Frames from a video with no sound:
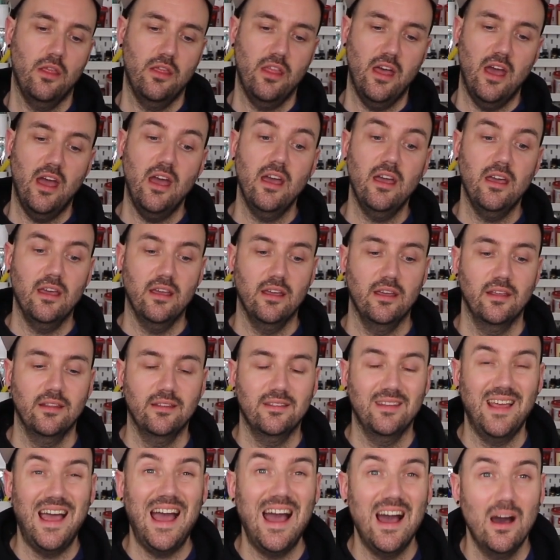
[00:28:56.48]
there
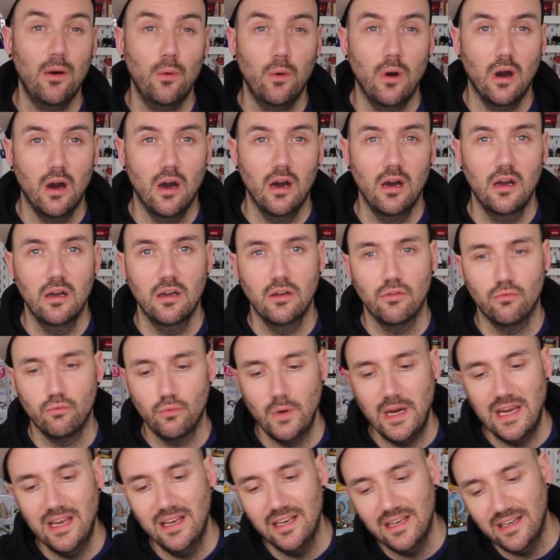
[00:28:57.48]
is our
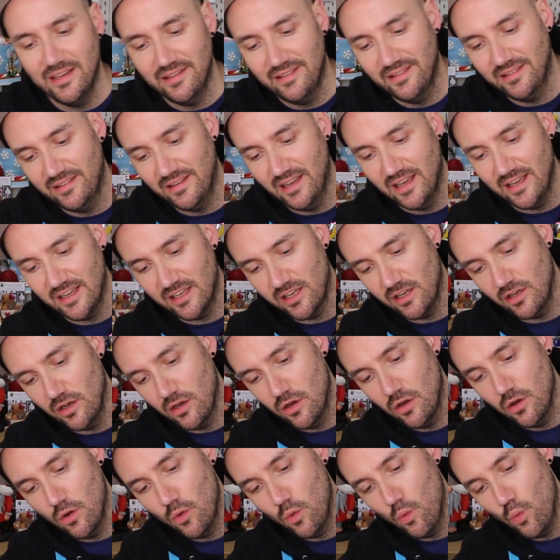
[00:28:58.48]
realistic
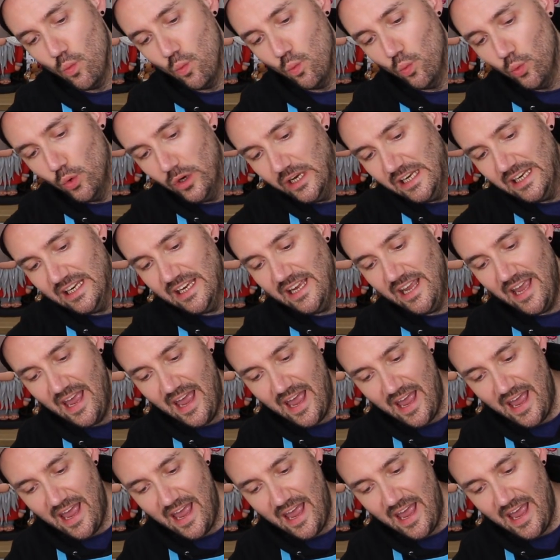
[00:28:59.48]
woolly